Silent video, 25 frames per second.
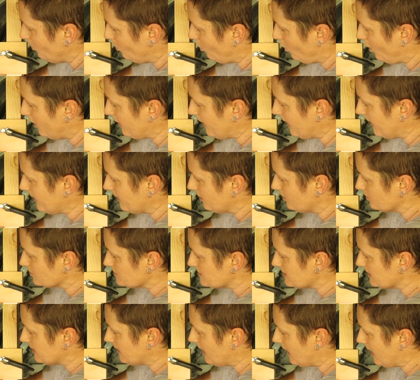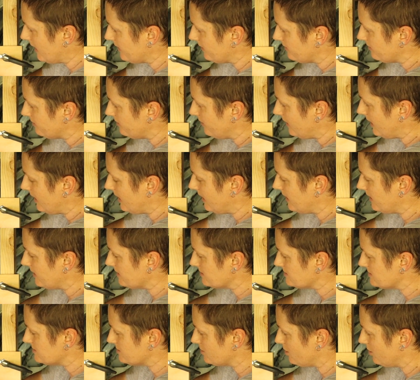what angle to cut it
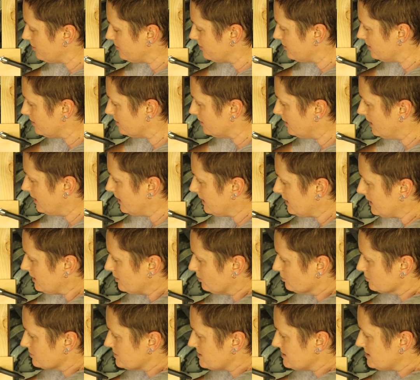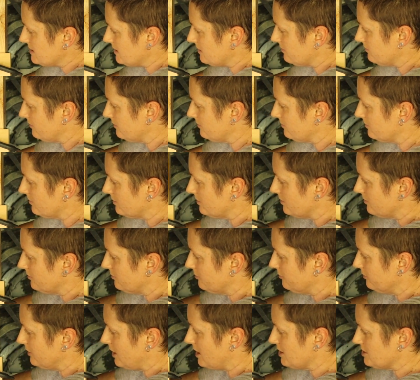there so that it'll sit
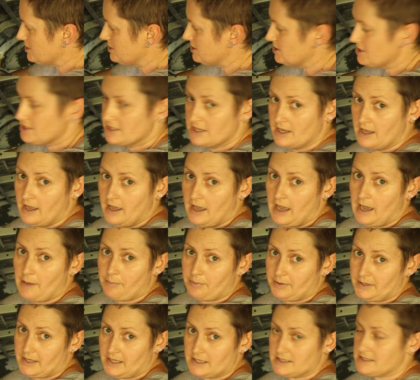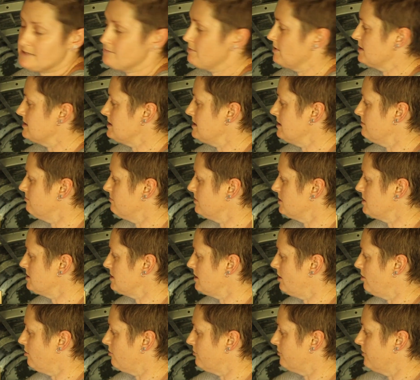flush up against my timber
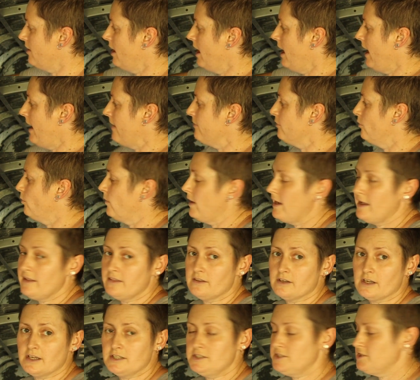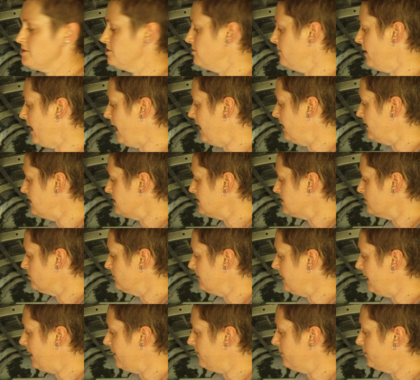shelf. And the way that I do that is,
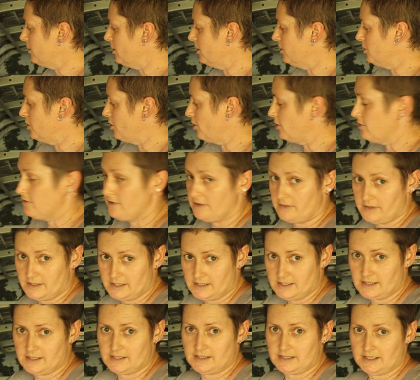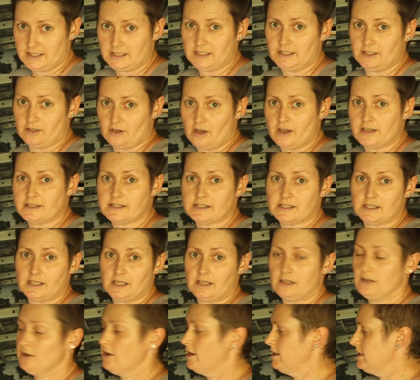now that I know that this is sitting nicely
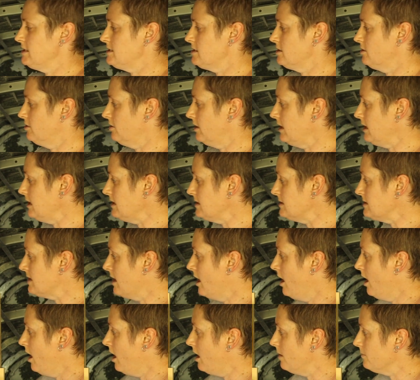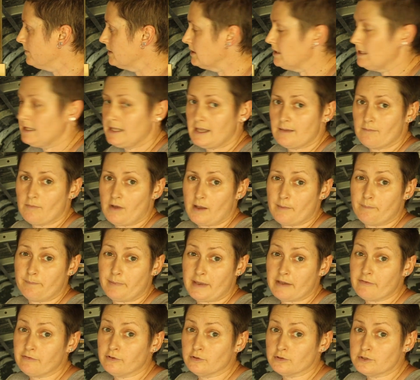at 90 degrees, I'm going to get my
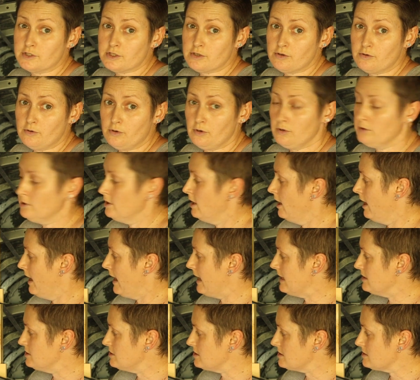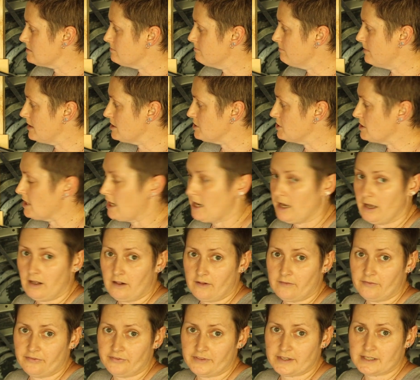bevel tool and just measure
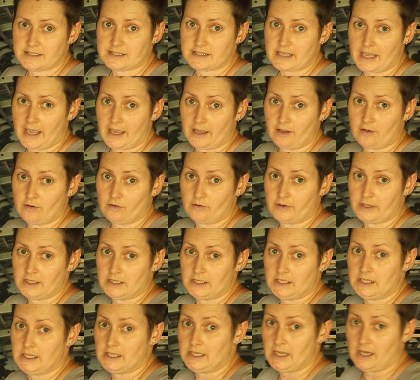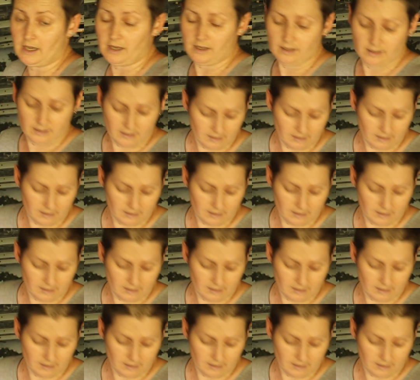this angle in here.